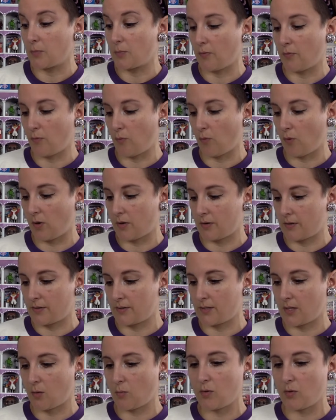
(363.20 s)
before.
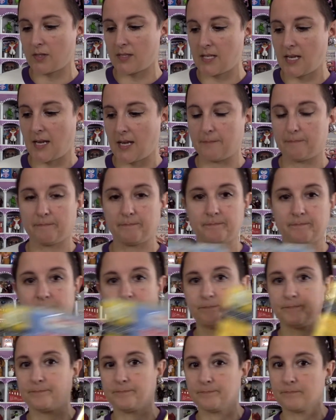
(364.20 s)
So we'll see.
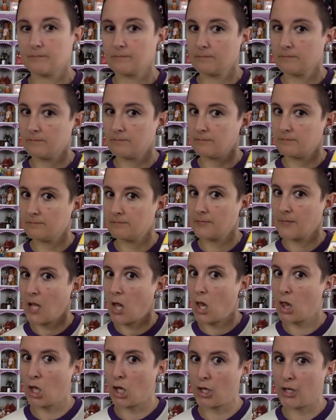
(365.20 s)

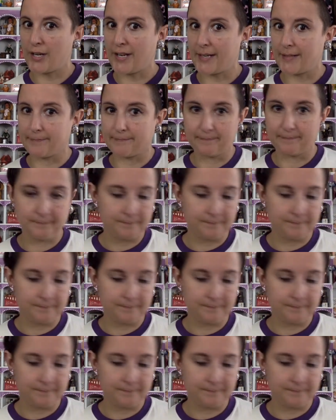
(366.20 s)
Learning.